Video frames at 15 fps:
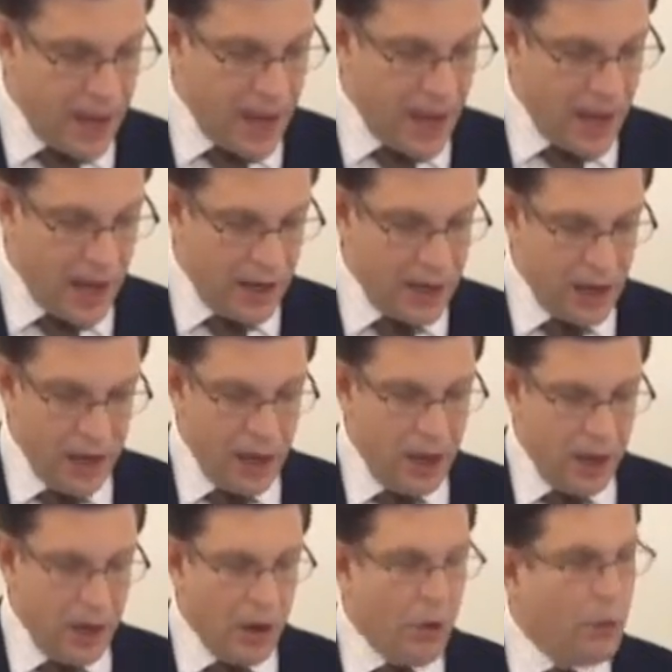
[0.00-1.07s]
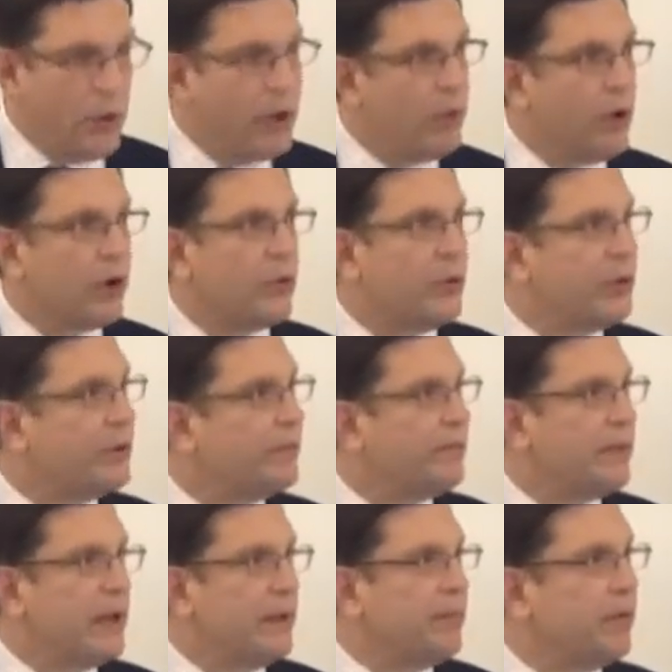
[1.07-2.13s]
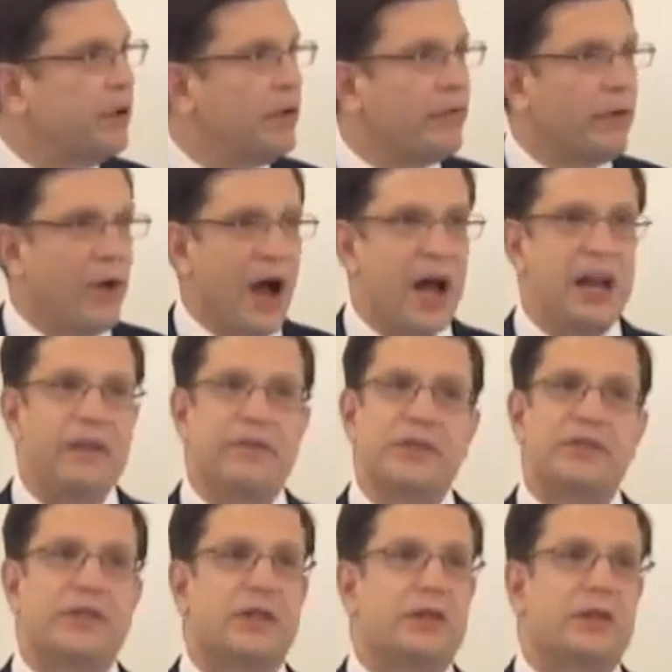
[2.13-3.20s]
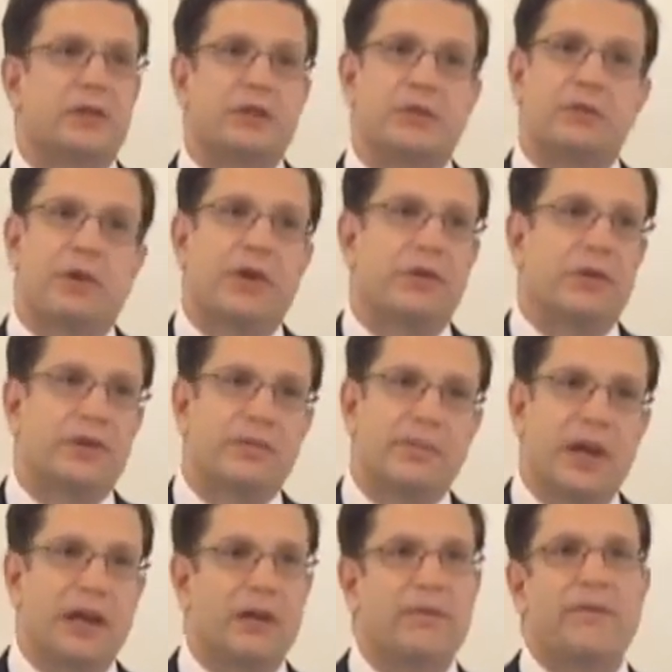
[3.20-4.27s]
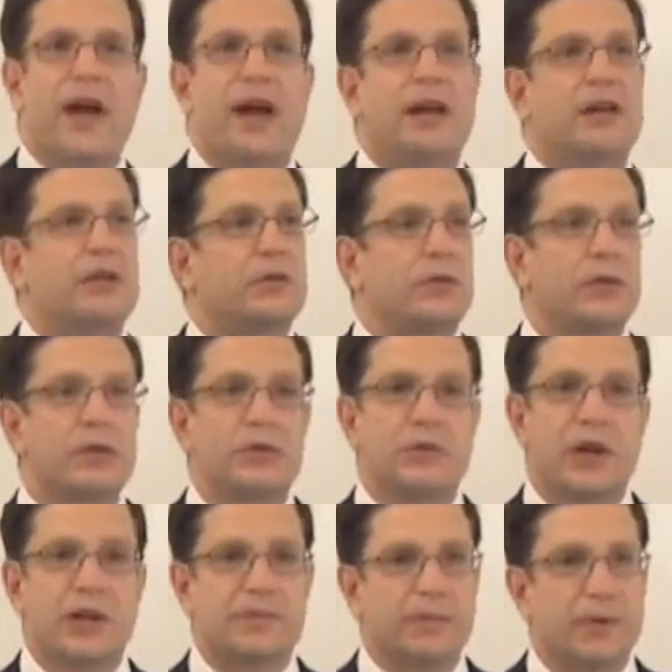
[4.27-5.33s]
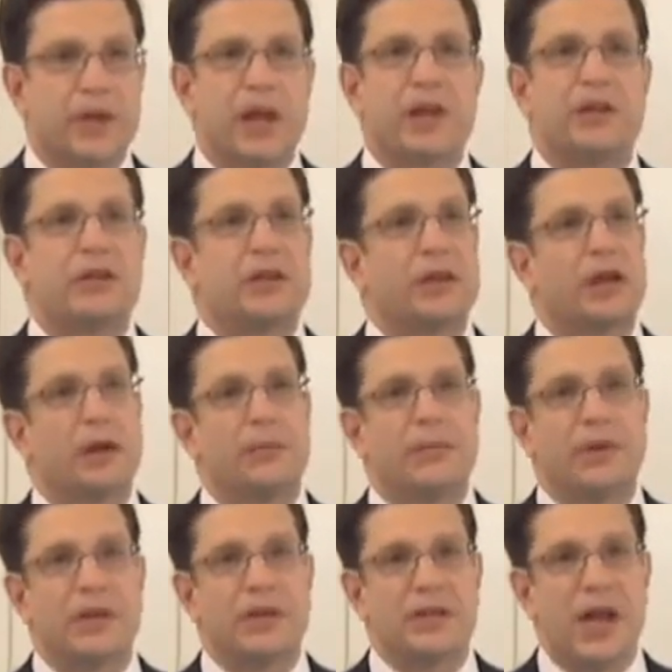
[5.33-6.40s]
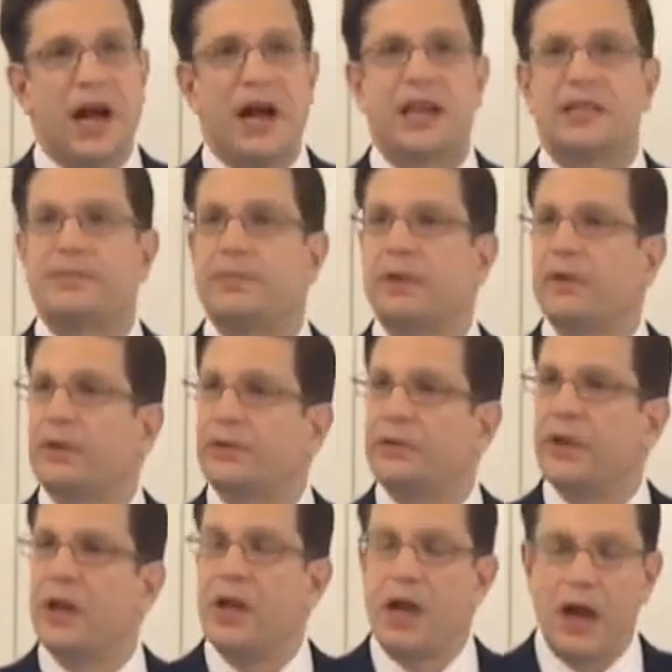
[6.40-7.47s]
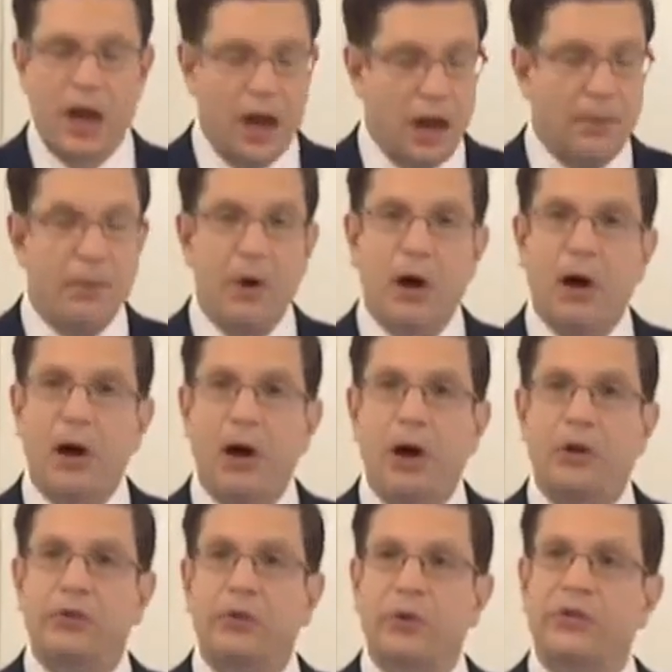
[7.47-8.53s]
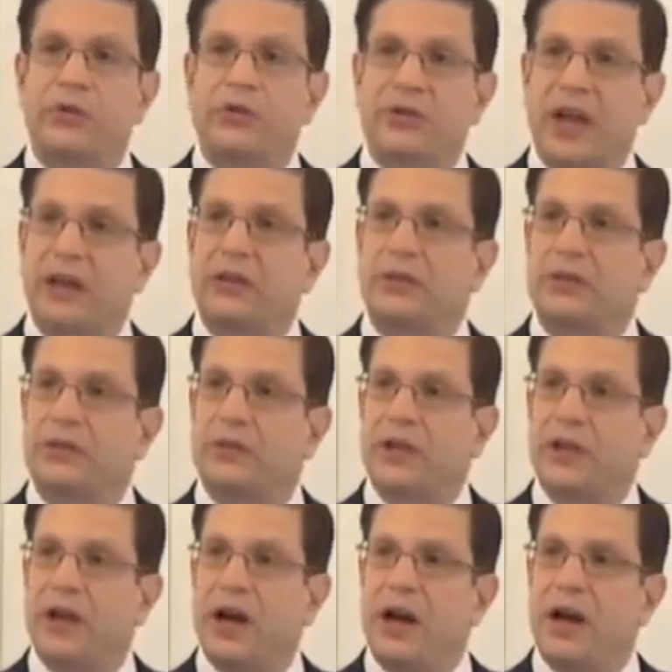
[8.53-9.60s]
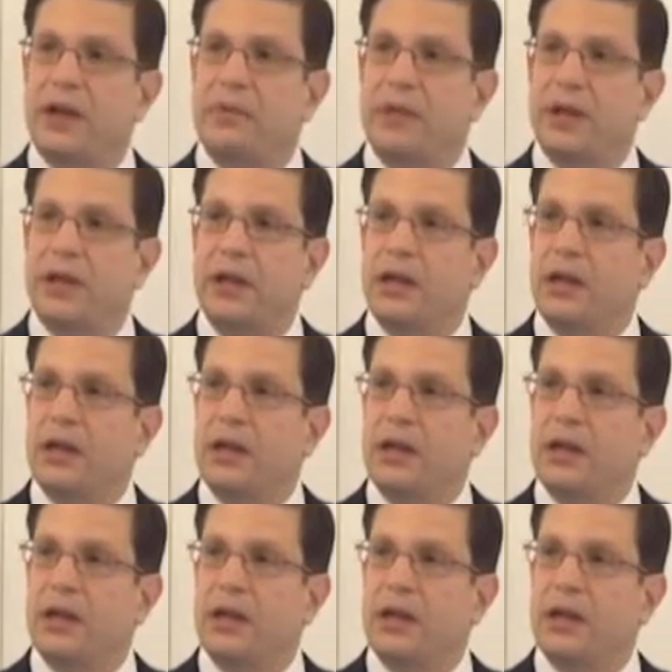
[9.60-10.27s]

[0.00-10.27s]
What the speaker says: And we work with people in a variety of institutions, whether it's manufacturers, transportation companies, hospitals, all sorts of sectors of the economy,